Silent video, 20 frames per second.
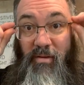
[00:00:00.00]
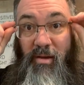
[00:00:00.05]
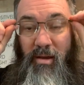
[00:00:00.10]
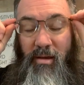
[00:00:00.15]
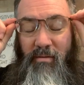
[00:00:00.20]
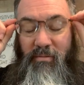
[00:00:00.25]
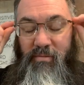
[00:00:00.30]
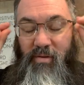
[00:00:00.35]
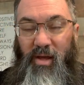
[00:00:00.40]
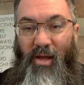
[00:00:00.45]

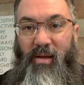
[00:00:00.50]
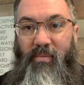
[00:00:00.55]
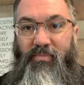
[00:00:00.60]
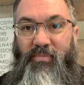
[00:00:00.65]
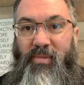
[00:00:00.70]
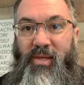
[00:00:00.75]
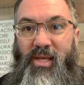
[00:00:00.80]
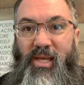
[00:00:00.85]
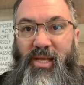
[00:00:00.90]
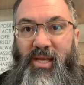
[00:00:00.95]

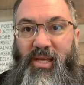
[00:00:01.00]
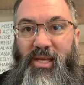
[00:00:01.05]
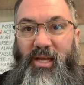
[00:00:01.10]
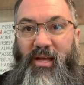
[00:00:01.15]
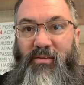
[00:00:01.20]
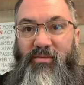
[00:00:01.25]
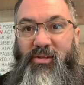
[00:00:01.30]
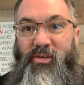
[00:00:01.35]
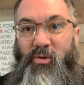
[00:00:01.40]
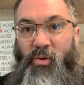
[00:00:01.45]

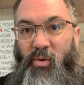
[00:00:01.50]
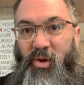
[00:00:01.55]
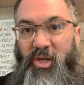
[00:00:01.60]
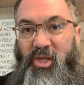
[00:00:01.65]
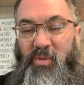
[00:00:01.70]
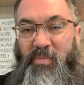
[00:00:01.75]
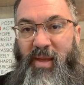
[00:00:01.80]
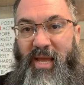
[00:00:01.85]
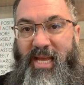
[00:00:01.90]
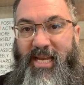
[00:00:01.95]
of storage
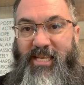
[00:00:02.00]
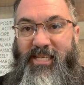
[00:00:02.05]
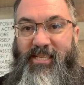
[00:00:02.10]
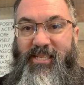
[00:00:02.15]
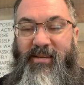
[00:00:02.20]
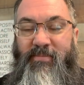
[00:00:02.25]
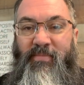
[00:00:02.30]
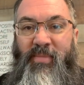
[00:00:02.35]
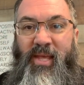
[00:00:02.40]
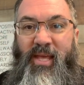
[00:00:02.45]
space,